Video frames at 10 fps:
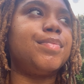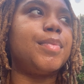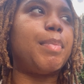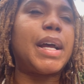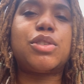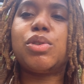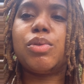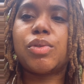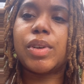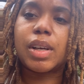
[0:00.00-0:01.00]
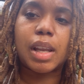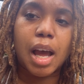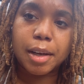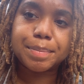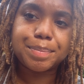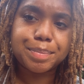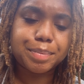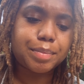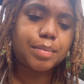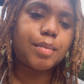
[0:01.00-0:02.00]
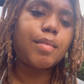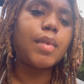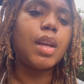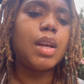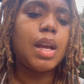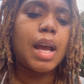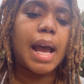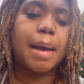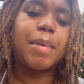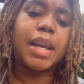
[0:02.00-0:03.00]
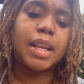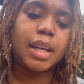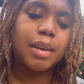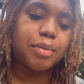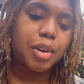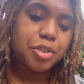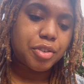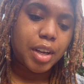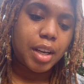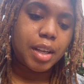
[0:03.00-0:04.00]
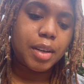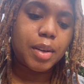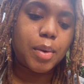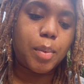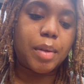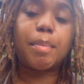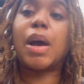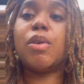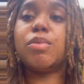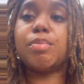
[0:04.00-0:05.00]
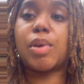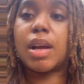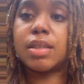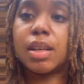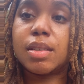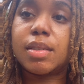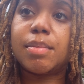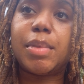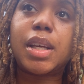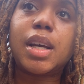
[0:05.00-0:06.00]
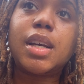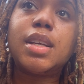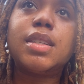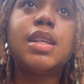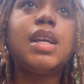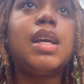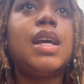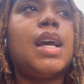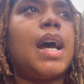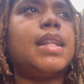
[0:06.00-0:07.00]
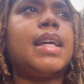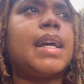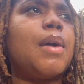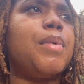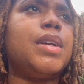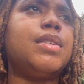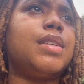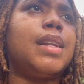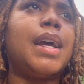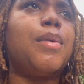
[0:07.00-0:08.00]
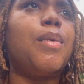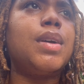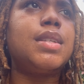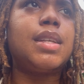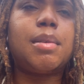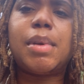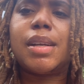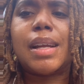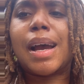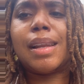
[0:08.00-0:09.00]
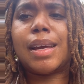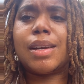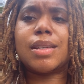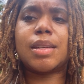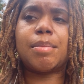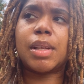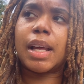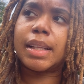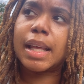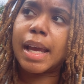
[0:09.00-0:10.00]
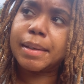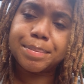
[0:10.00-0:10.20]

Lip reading: by 2-3 o'clock, I began to get frustrated with my own process because I think I went to like 1 centimeter dilated or something like that.